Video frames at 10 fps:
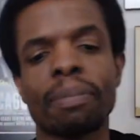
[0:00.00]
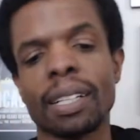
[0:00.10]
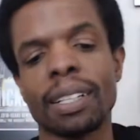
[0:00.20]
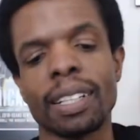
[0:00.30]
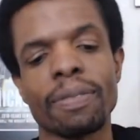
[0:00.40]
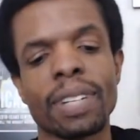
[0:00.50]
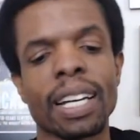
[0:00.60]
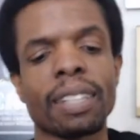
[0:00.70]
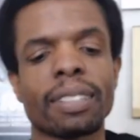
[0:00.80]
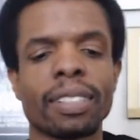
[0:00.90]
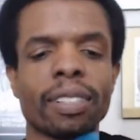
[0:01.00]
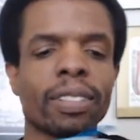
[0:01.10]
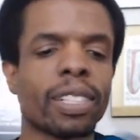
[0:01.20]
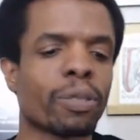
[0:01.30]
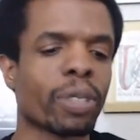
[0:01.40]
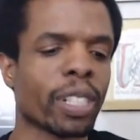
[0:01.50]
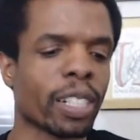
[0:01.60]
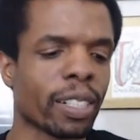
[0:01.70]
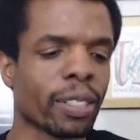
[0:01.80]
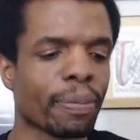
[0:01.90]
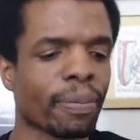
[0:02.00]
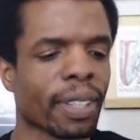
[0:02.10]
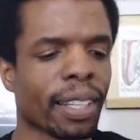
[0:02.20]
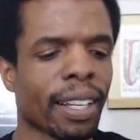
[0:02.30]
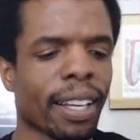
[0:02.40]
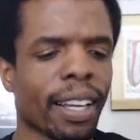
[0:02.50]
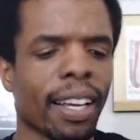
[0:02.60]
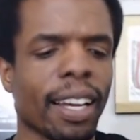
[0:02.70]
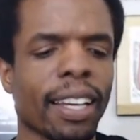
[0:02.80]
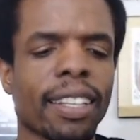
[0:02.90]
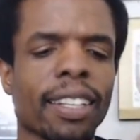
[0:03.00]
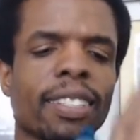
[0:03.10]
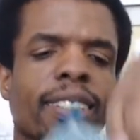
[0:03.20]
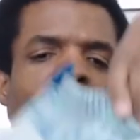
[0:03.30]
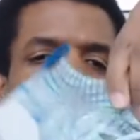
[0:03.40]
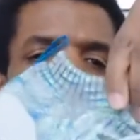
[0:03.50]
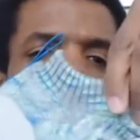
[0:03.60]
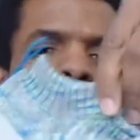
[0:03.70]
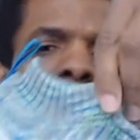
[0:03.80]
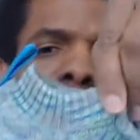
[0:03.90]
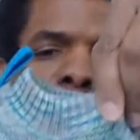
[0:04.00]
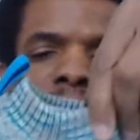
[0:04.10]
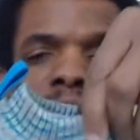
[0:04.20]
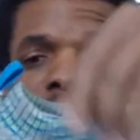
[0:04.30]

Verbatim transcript: But if not, you know, it is what it is. And then it's got like the, because